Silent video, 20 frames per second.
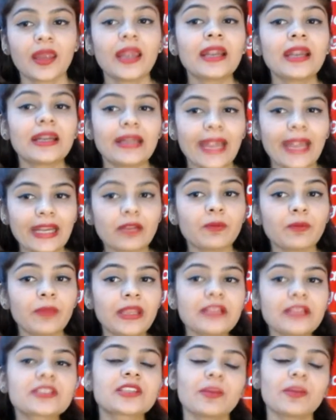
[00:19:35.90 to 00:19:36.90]
Debt
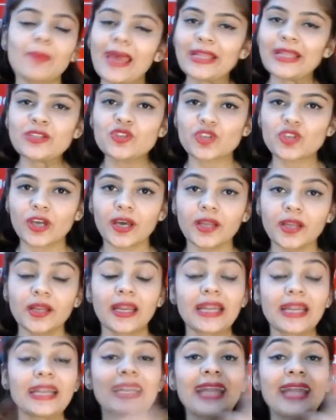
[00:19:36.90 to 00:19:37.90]
means debenture.
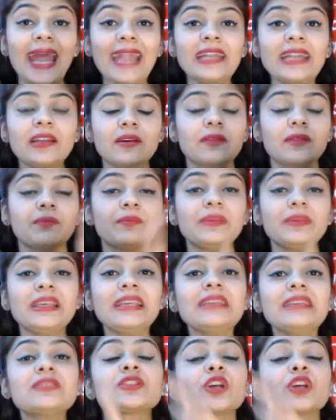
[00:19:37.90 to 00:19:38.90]
Debt
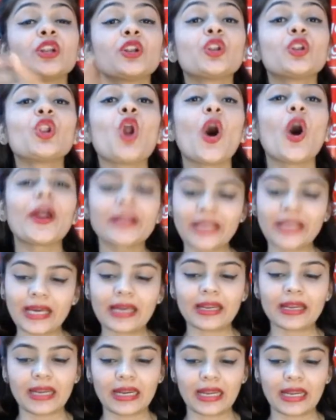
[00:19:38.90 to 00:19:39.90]
means
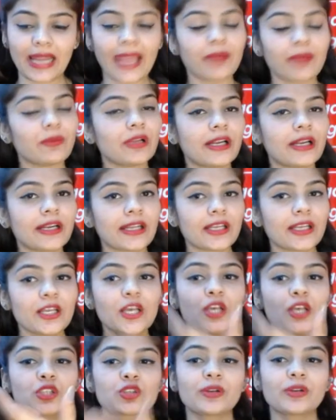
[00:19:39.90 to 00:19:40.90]
non-current liability.
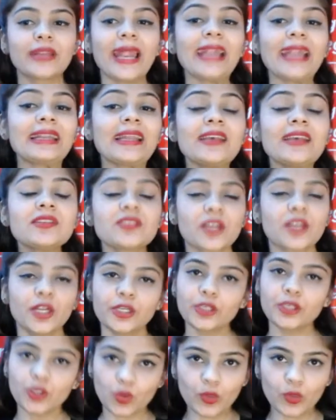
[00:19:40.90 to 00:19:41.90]
So debt is
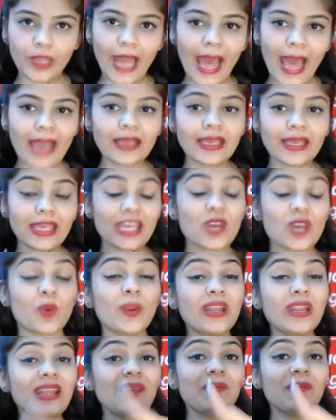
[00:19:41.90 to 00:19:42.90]
2 lakh.
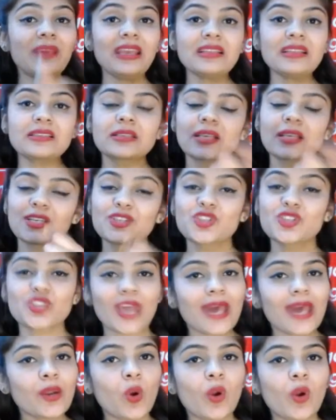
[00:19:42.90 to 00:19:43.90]
Equity means
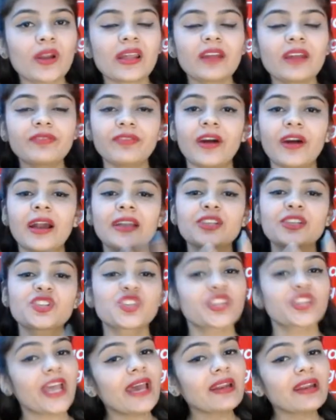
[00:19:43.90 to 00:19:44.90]
shareholder fund,
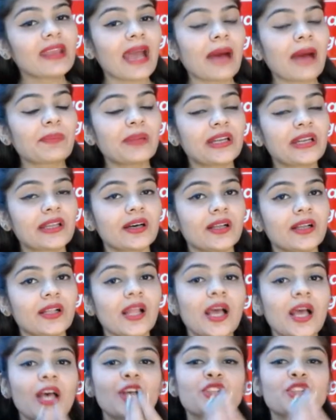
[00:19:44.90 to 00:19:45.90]
share capital.
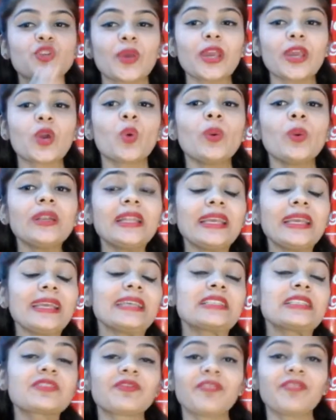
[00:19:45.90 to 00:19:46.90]
So equity
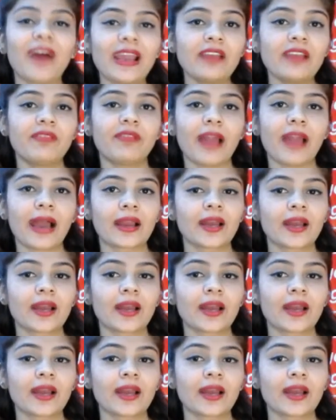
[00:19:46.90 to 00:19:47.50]
is 5 lakh.